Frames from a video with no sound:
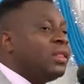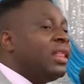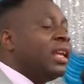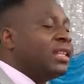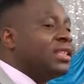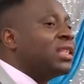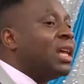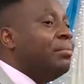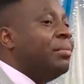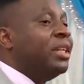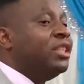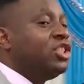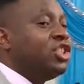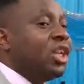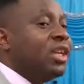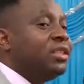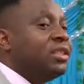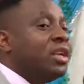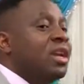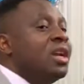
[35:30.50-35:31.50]
Testament
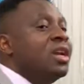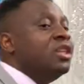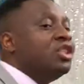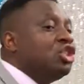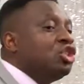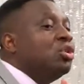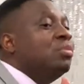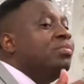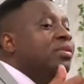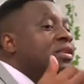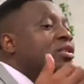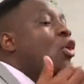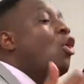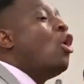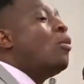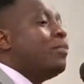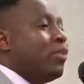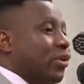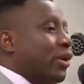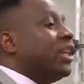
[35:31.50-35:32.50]
church should be
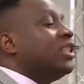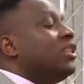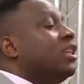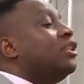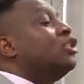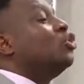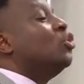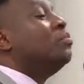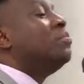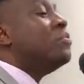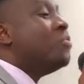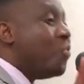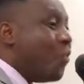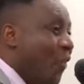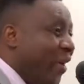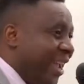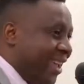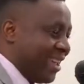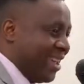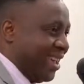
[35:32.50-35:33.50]
operating, should be
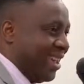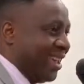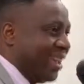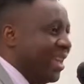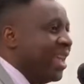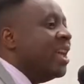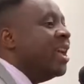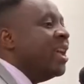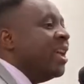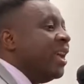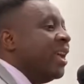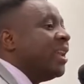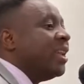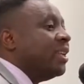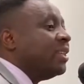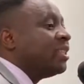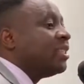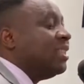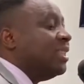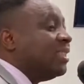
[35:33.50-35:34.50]
working. It
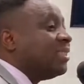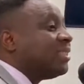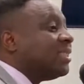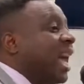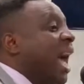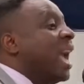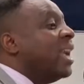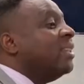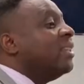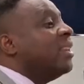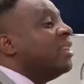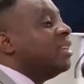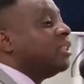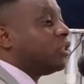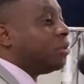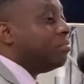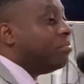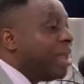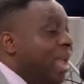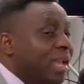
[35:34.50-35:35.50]
is designed, it is
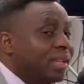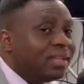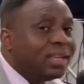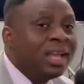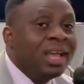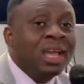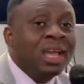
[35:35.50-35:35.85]
meant